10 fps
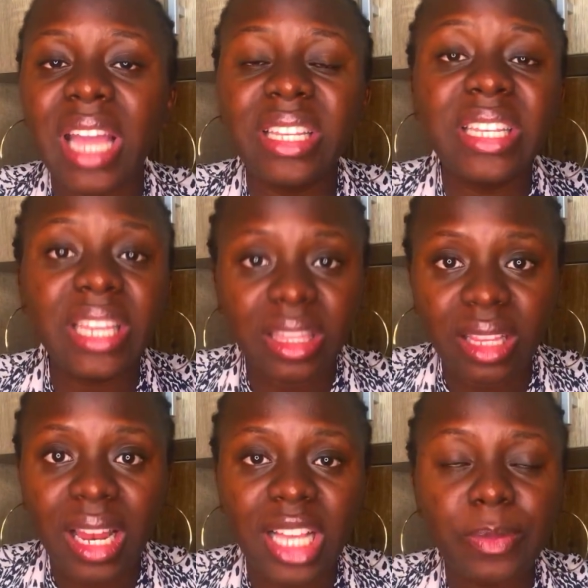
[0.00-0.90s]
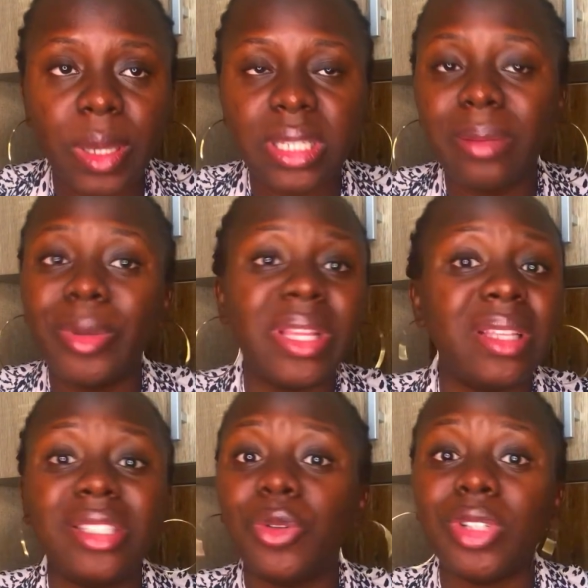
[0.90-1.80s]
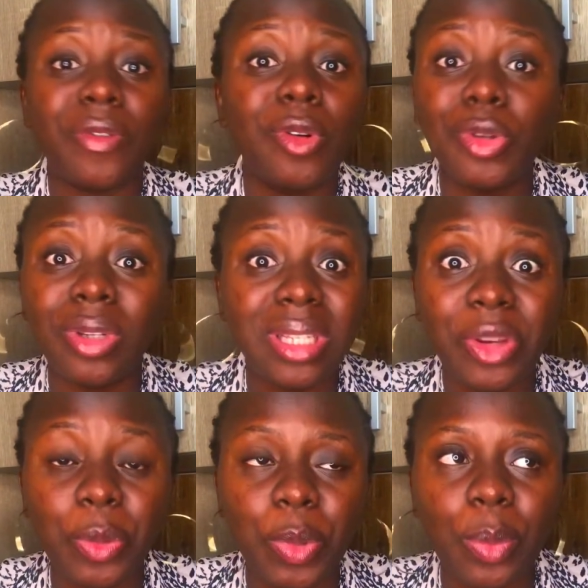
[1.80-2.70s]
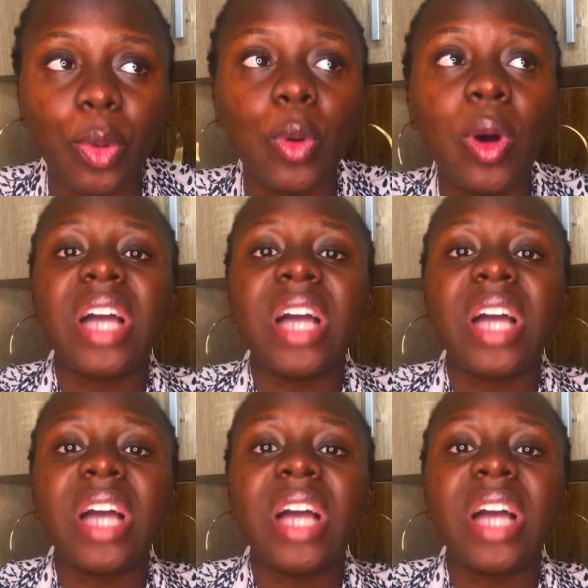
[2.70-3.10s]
I didn't get the last person, but then she was following only 3 people.